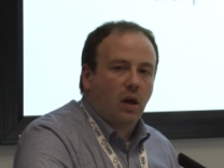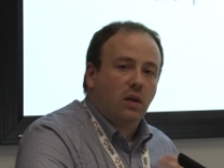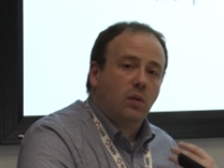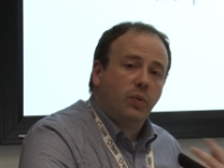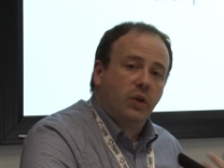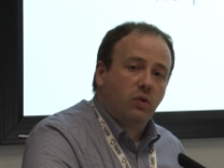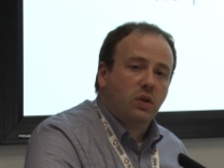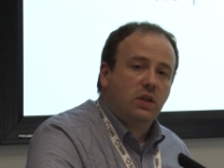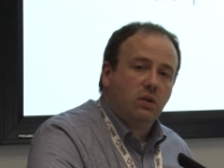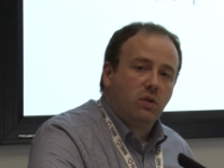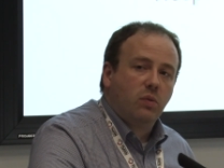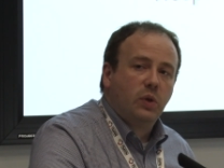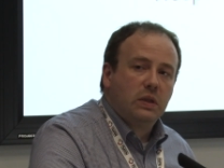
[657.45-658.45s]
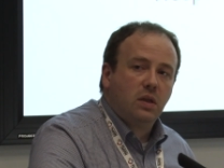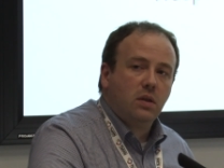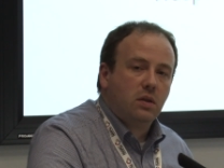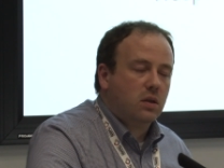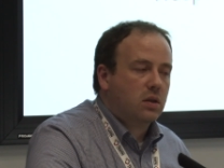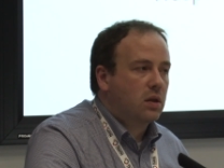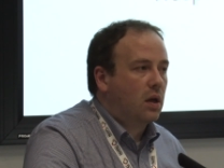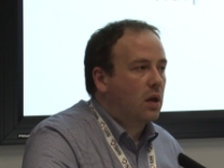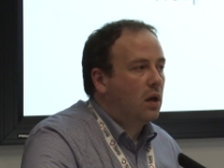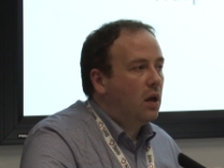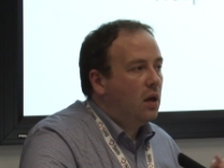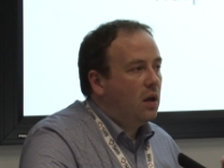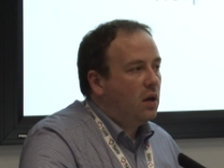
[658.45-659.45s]
And there'll be criteria built in to
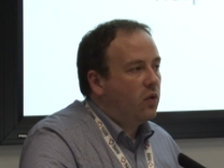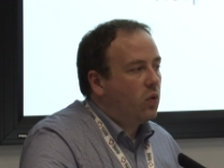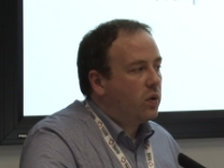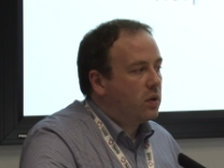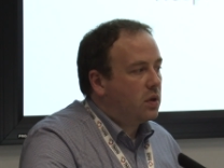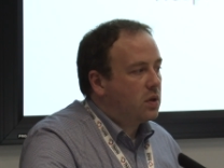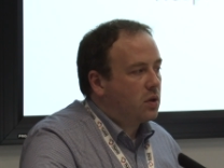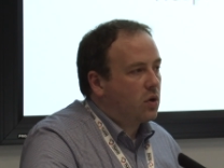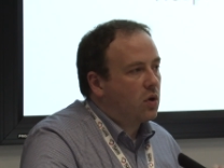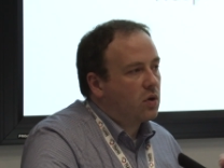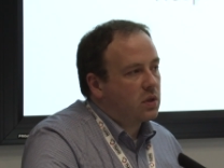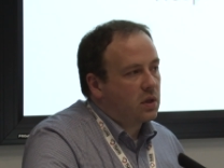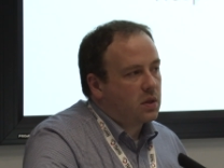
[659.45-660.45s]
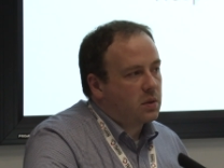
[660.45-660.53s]
say, if one of these occurs and